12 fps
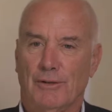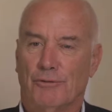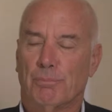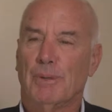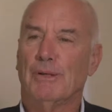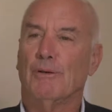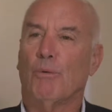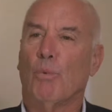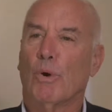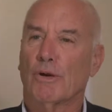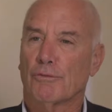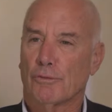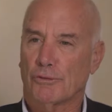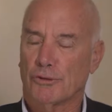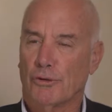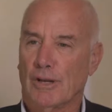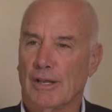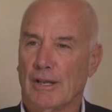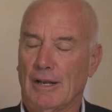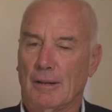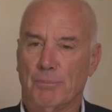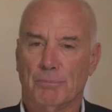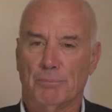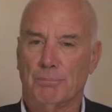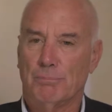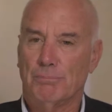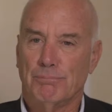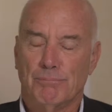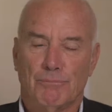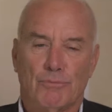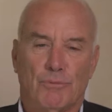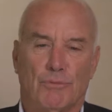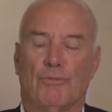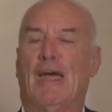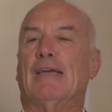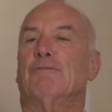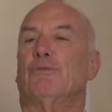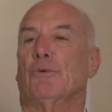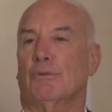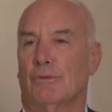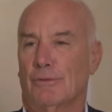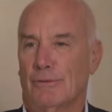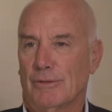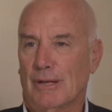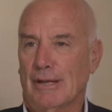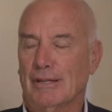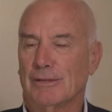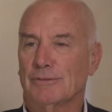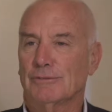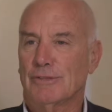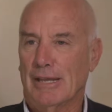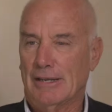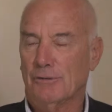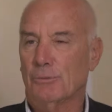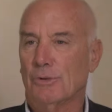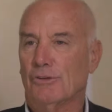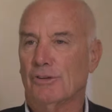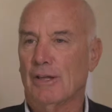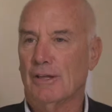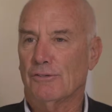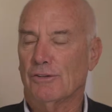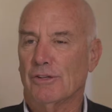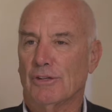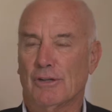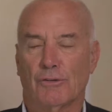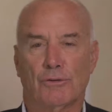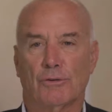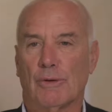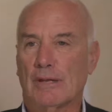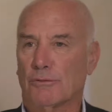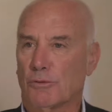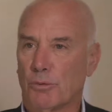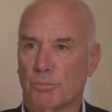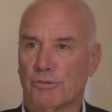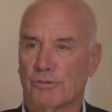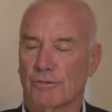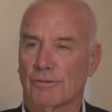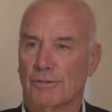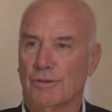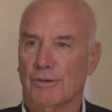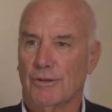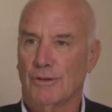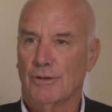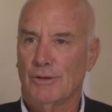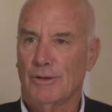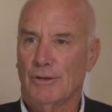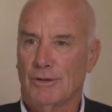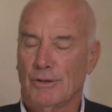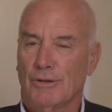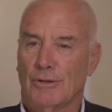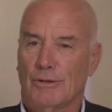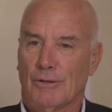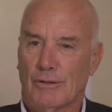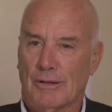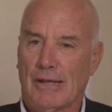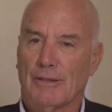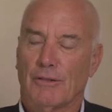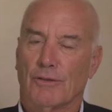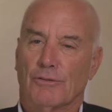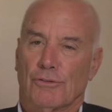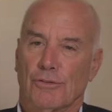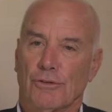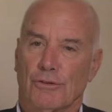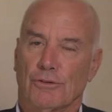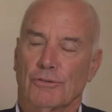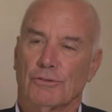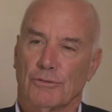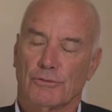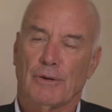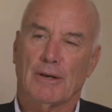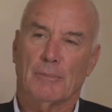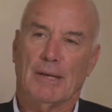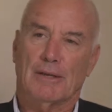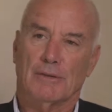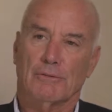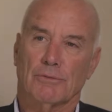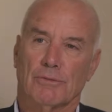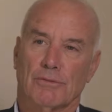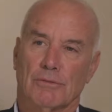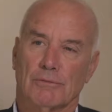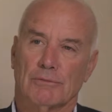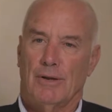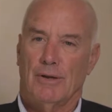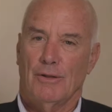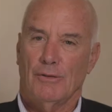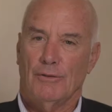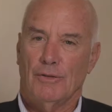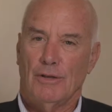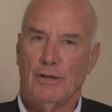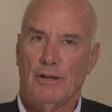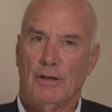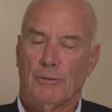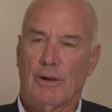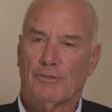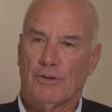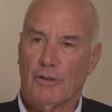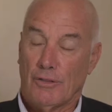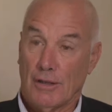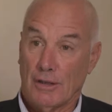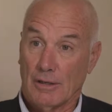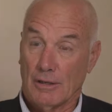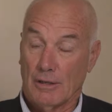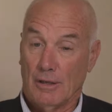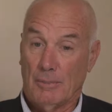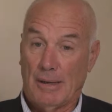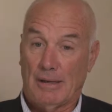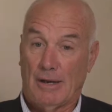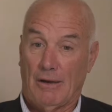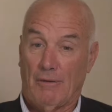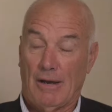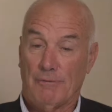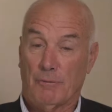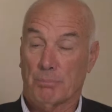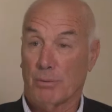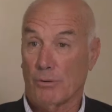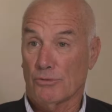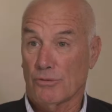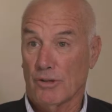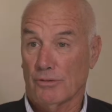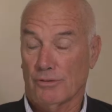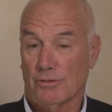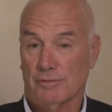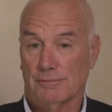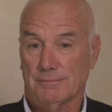it's been a wonderful journey, and I'm thankful that I can take it with CAC and other great groups like this to try to make a difference. The interesting thing about how I've approached this,